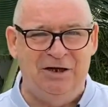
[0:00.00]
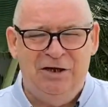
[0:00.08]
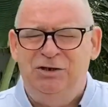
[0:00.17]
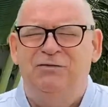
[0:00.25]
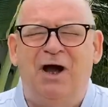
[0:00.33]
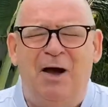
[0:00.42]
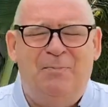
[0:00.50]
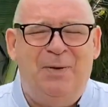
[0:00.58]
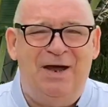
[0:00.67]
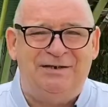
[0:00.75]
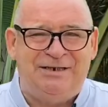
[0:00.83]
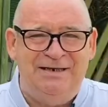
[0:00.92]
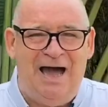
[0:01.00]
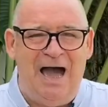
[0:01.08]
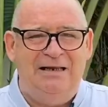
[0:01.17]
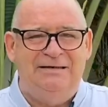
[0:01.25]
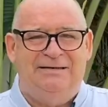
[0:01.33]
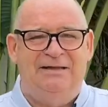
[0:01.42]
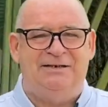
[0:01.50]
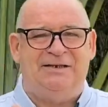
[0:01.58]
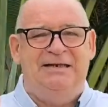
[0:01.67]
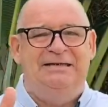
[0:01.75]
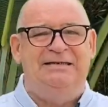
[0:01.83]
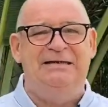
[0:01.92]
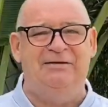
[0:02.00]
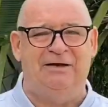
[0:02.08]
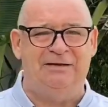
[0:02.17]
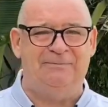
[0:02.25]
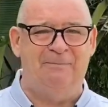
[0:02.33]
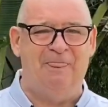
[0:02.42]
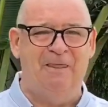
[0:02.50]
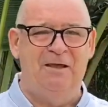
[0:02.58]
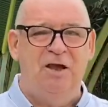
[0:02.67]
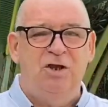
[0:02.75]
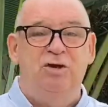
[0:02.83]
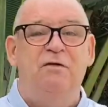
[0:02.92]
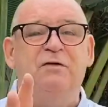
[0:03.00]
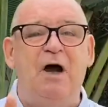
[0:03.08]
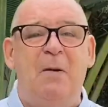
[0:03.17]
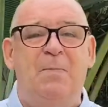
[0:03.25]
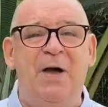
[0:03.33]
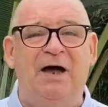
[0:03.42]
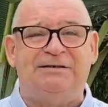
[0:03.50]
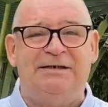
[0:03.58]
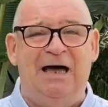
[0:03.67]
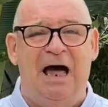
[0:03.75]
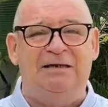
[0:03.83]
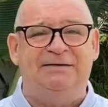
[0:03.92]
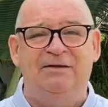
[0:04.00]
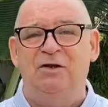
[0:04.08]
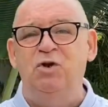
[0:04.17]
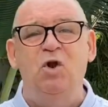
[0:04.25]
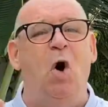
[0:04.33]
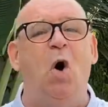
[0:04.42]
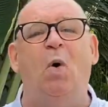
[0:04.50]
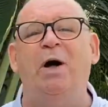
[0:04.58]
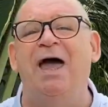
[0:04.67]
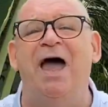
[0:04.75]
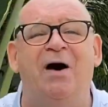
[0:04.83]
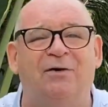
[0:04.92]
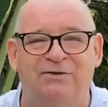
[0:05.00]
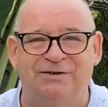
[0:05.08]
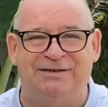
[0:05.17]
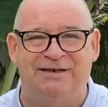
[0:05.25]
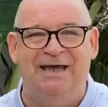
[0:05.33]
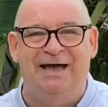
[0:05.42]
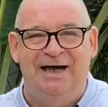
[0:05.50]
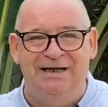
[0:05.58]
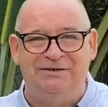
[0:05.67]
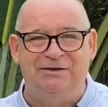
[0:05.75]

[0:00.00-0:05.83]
You've got a personality that's endearing. You've got a personality that no one else has